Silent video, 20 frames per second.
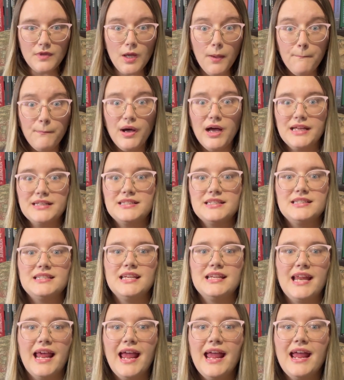But
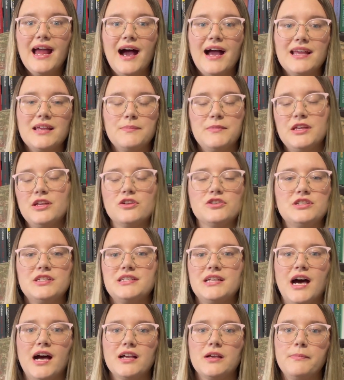today I am here to
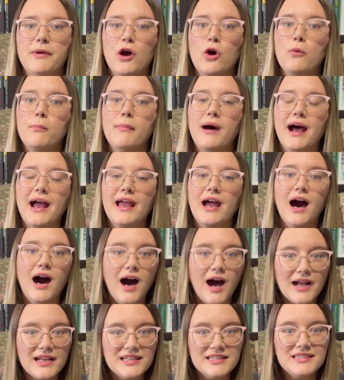talk about my
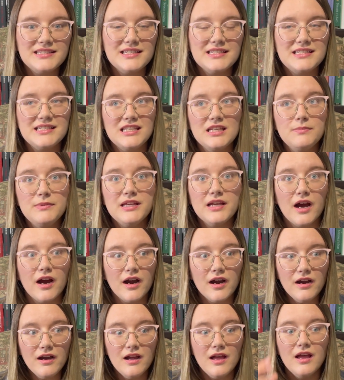August
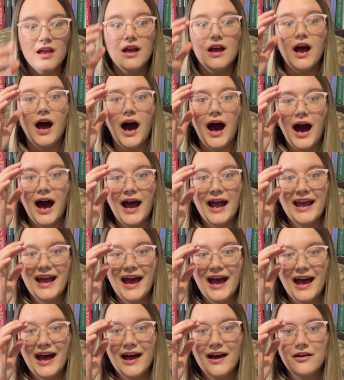TBR. I
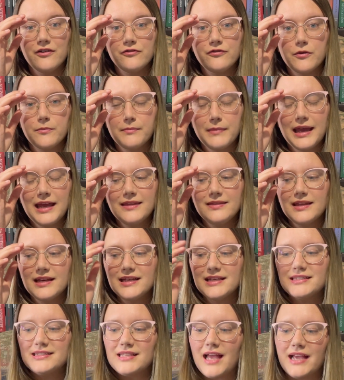have made
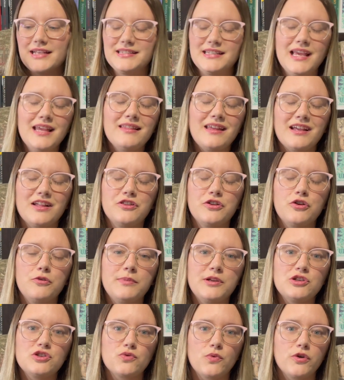this, I say like a little
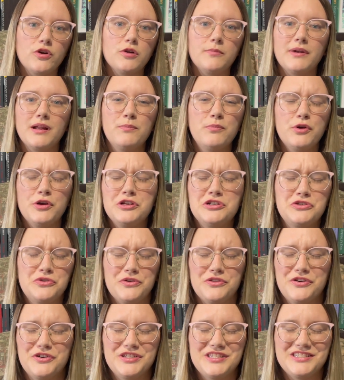bit shorter, but I'm pretty sure
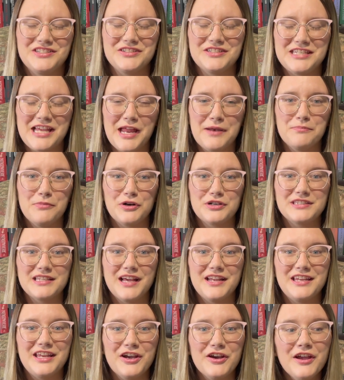there's still 10 books on
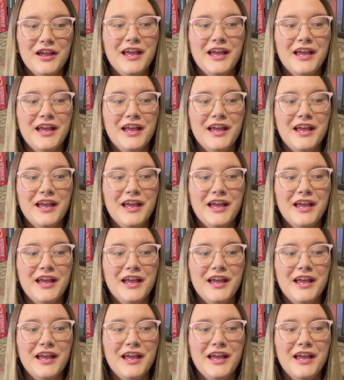here.